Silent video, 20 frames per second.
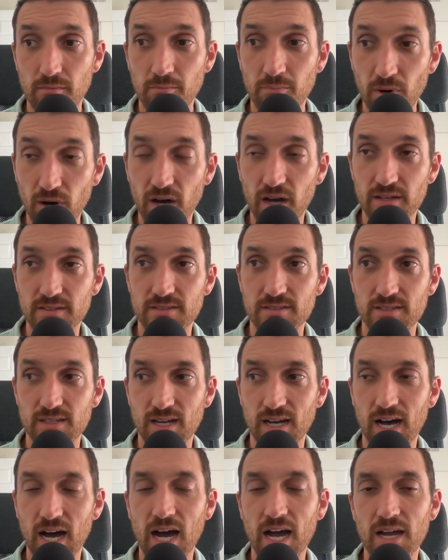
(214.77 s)
But
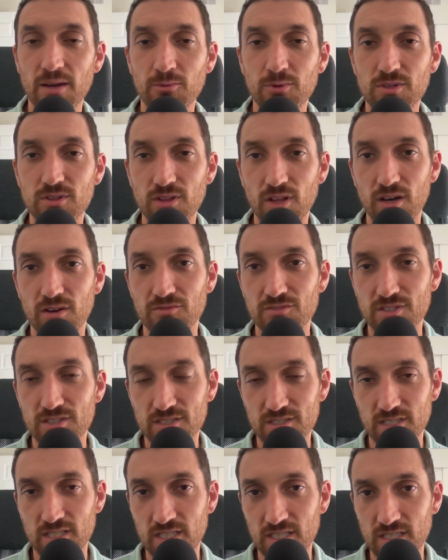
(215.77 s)
I would love to
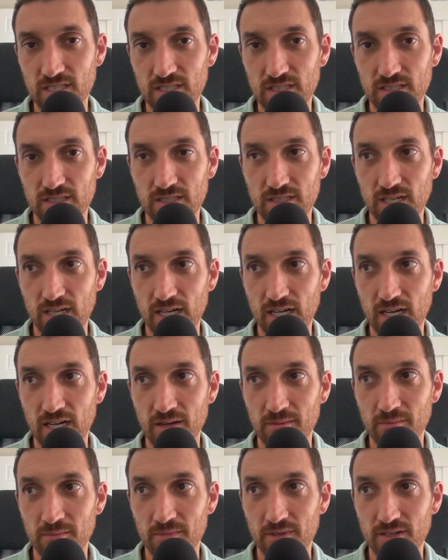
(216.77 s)
see
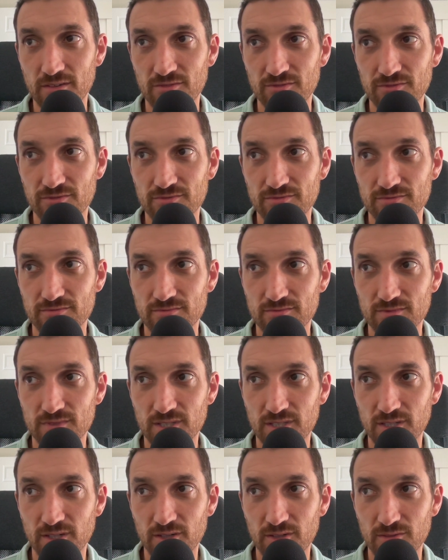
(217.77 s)
if,
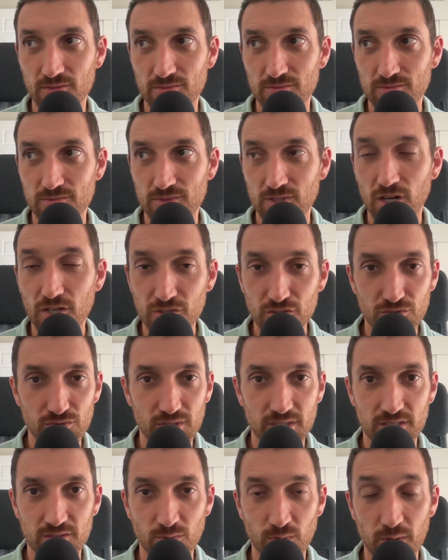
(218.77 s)

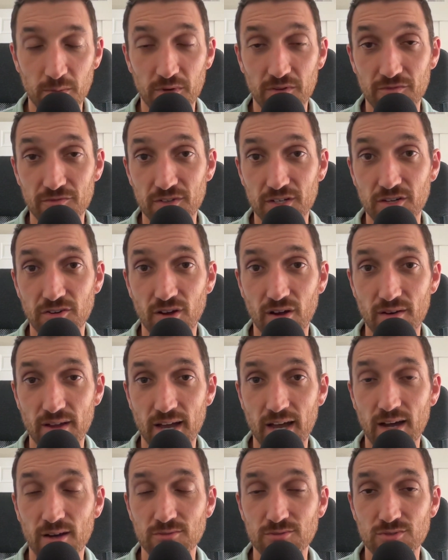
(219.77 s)
countries were able to figure out
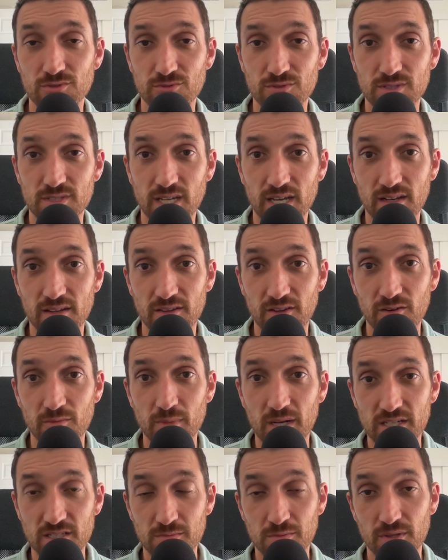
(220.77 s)
how to send their
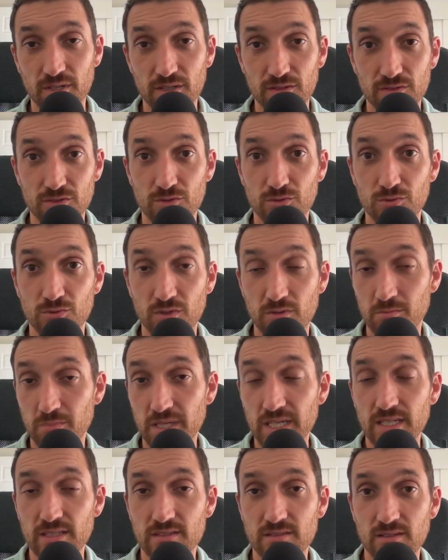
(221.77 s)
best players to
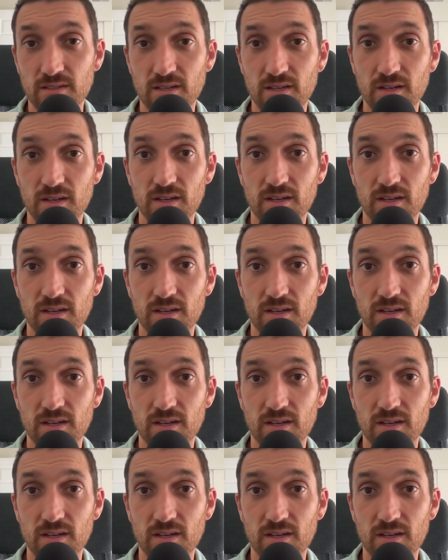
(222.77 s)
compete